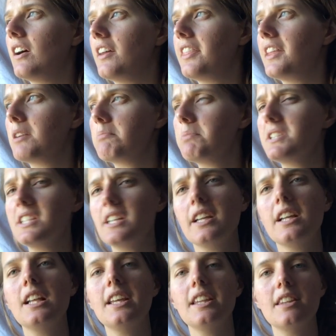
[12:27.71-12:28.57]
I think
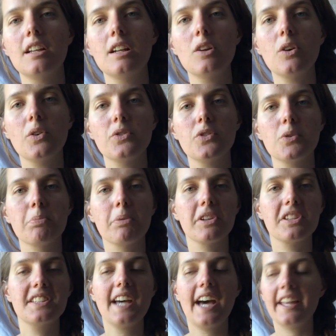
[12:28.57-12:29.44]
particularly the Lande de
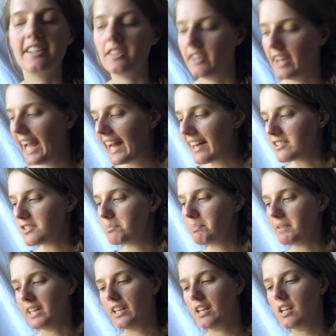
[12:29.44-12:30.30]
Bretagne has
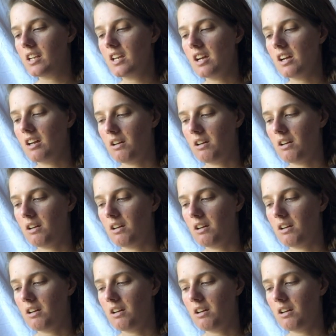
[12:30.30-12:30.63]
been